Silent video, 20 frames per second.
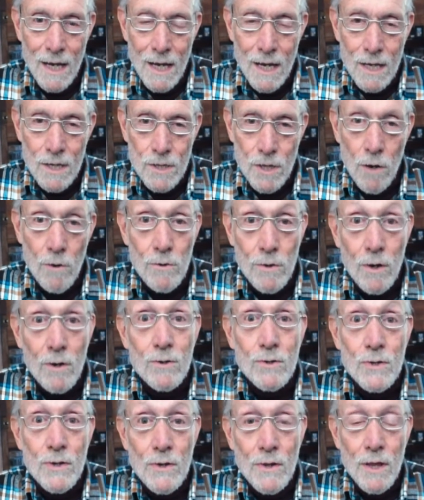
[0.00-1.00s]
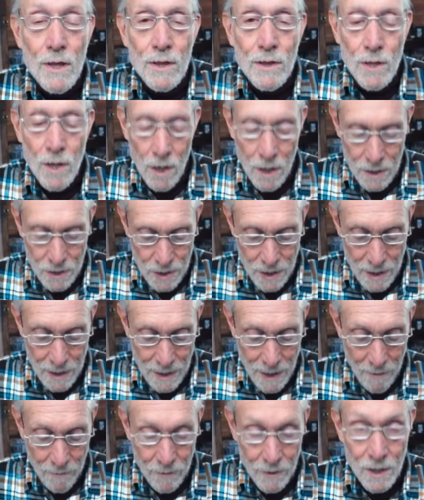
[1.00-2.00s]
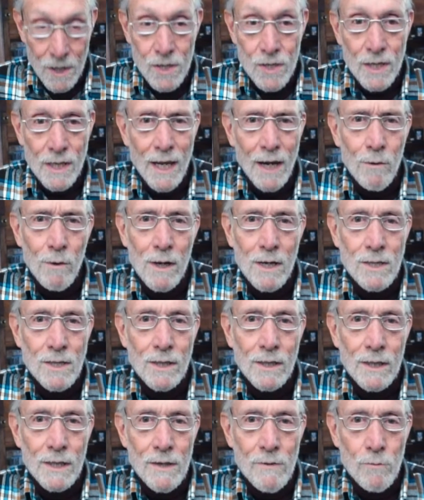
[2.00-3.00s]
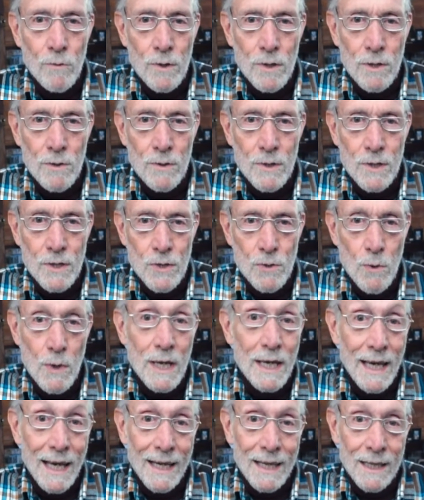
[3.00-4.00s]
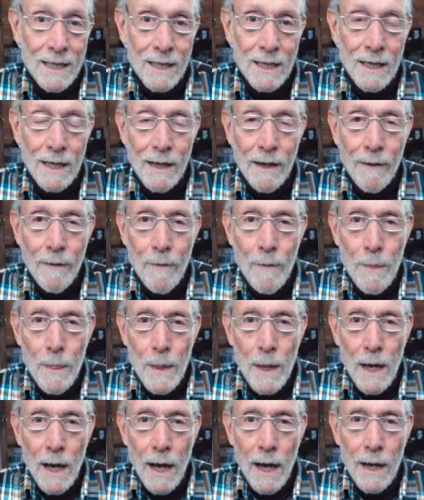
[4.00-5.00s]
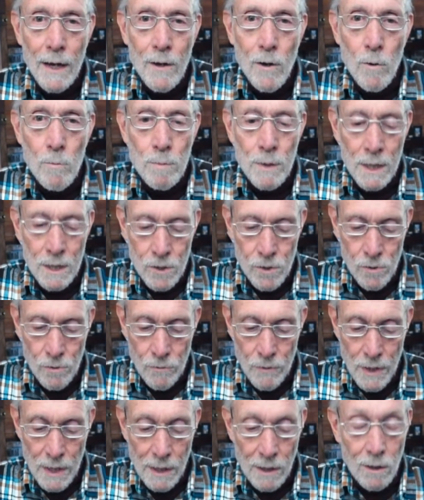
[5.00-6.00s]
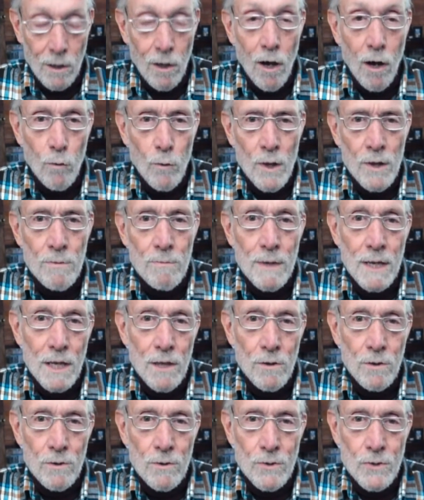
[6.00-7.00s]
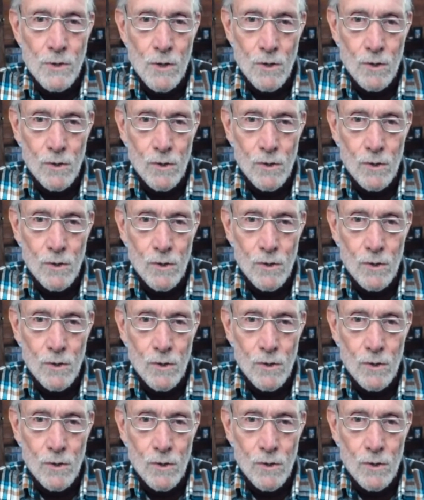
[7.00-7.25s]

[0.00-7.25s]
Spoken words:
So those are the thoughts and definition I want to leave with you this weekend. I hope that you're reading along with me through Search